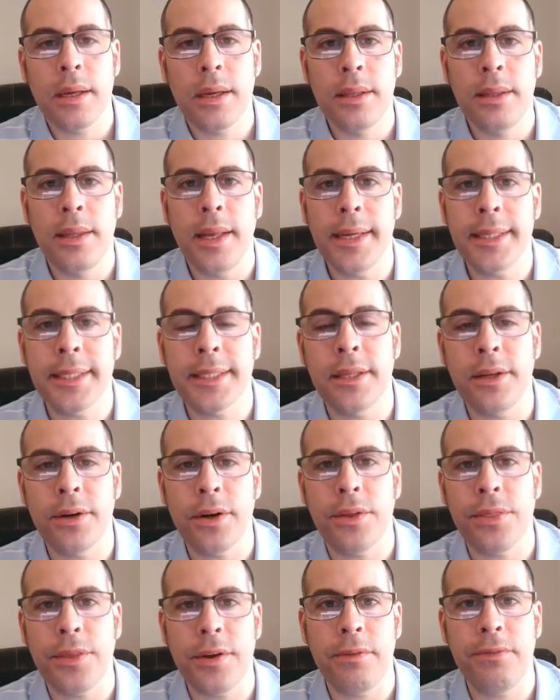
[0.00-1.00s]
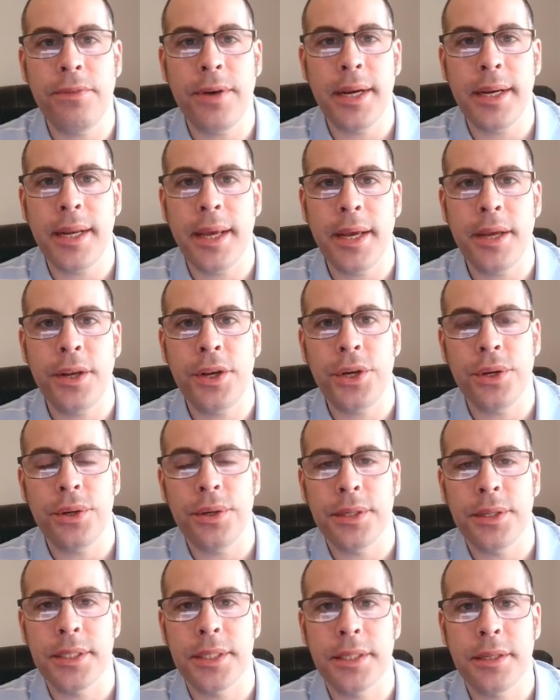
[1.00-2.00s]
Let's look at their
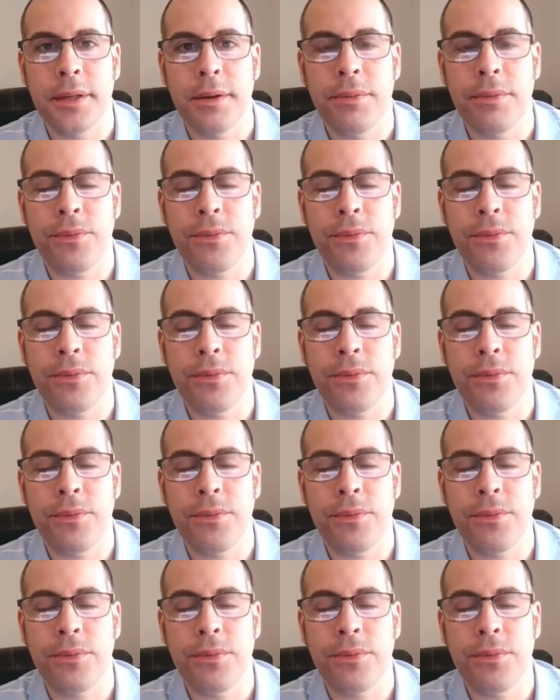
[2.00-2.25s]
financials.